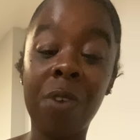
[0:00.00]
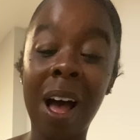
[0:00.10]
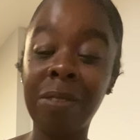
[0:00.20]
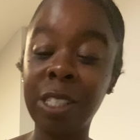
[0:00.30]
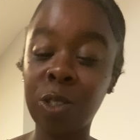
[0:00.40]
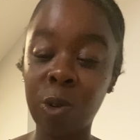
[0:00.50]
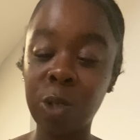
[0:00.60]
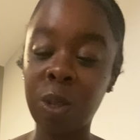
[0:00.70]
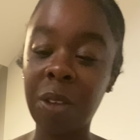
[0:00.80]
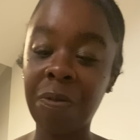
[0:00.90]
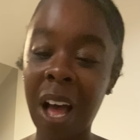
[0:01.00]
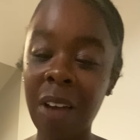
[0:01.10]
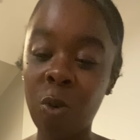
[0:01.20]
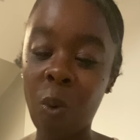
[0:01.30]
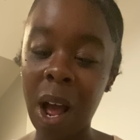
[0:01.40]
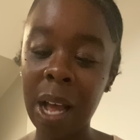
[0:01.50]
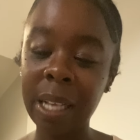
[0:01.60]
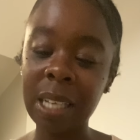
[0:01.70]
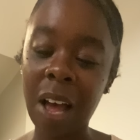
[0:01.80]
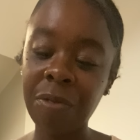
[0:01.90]
Five of Swords with the Five of
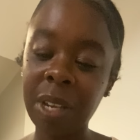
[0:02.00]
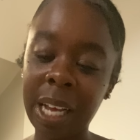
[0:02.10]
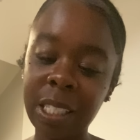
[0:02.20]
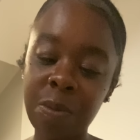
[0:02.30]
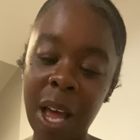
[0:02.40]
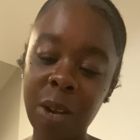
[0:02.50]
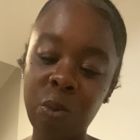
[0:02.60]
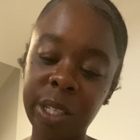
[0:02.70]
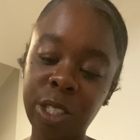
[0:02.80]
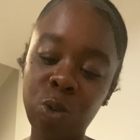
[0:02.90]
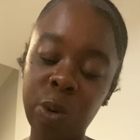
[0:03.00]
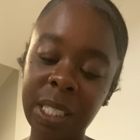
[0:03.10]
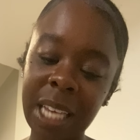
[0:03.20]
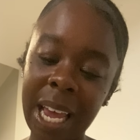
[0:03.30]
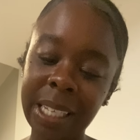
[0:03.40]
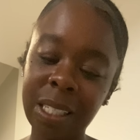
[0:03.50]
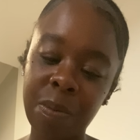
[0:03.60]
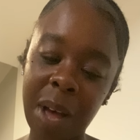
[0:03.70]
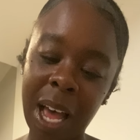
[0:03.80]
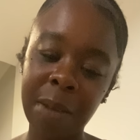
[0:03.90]
Wands. I feel like somebody wants to attack
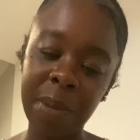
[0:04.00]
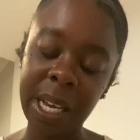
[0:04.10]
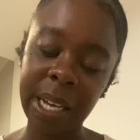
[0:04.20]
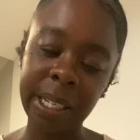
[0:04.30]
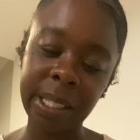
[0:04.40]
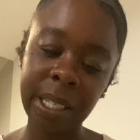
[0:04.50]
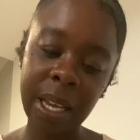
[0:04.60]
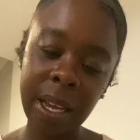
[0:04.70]
somebody because